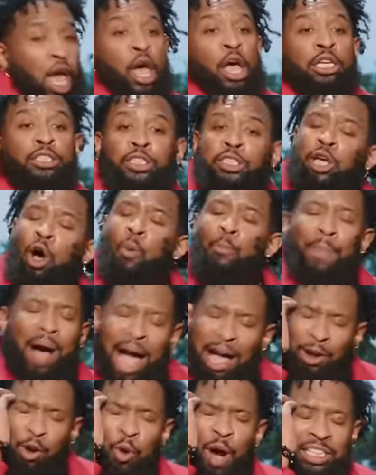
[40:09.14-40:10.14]
So my
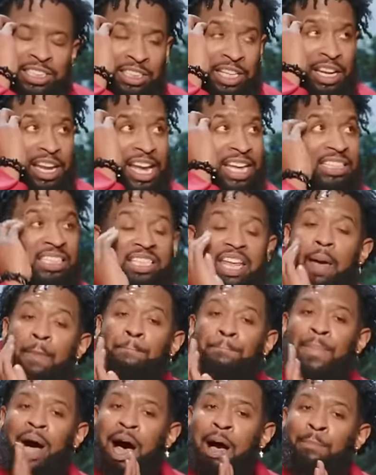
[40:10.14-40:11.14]
question is, did
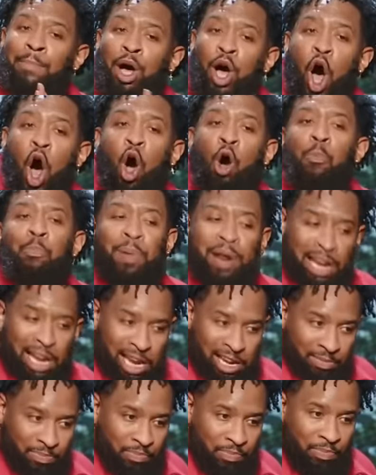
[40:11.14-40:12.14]
mama open it,
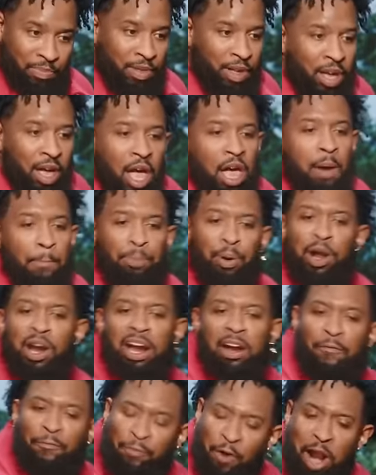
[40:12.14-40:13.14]
put it
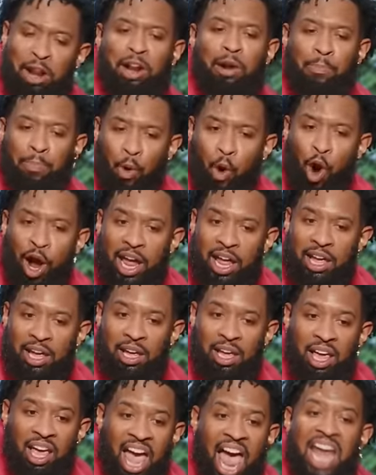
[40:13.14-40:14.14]
in front of the boy,
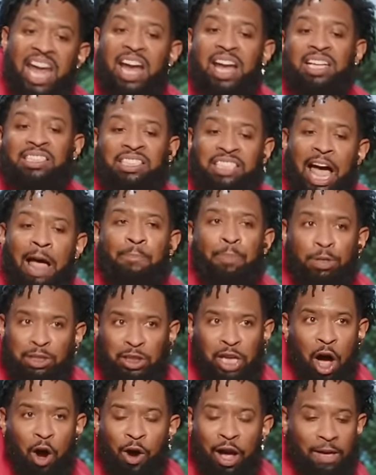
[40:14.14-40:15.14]
and the disciple
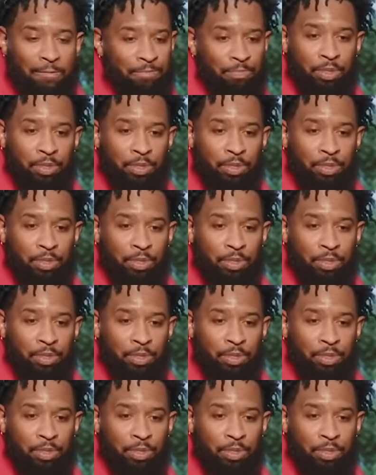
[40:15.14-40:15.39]
saw it?